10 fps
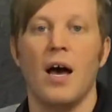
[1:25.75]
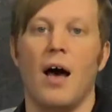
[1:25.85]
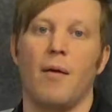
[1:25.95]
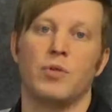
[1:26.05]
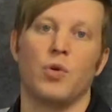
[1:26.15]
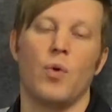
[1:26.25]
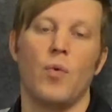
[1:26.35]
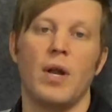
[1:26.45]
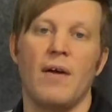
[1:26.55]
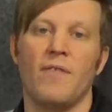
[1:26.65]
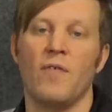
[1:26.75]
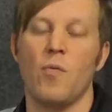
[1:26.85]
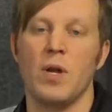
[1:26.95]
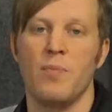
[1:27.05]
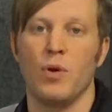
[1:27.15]
So we want to have
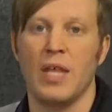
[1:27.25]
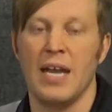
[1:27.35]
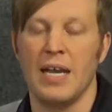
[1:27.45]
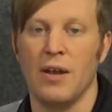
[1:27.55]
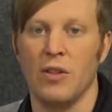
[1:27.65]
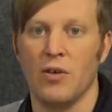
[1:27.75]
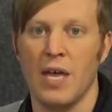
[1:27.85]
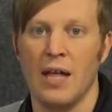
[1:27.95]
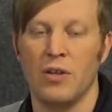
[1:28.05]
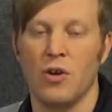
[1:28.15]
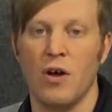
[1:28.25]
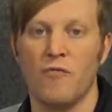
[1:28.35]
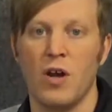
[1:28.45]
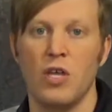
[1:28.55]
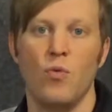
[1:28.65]
everybody put that down in their calendar. Now,
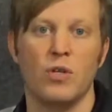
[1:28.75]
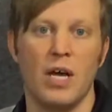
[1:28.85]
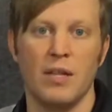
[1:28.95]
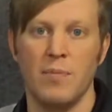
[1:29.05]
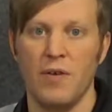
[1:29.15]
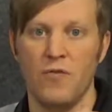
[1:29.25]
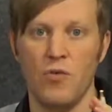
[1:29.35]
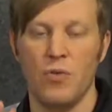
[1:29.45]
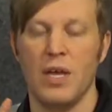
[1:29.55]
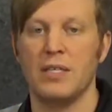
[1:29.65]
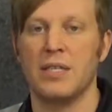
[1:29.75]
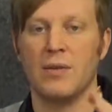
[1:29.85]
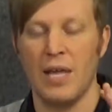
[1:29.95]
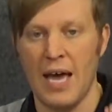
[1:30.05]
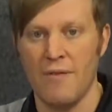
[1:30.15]
Frank, you were telling me a few things
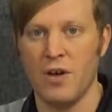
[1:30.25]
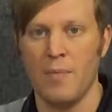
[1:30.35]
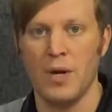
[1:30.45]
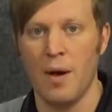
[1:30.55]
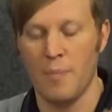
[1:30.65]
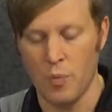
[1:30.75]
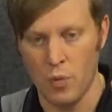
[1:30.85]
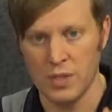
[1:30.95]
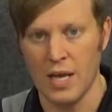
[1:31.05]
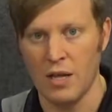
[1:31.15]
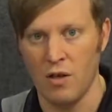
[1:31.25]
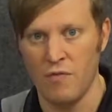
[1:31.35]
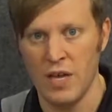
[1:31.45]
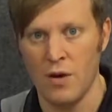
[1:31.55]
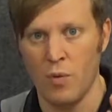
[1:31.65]
that they have coming up with
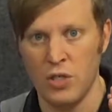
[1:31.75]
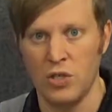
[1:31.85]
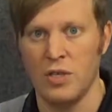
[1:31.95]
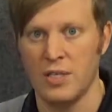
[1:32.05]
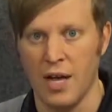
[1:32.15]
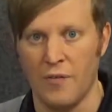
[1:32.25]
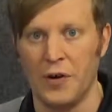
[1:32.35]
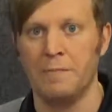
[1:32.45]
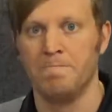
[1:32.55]
Cyclovia. What did you discover?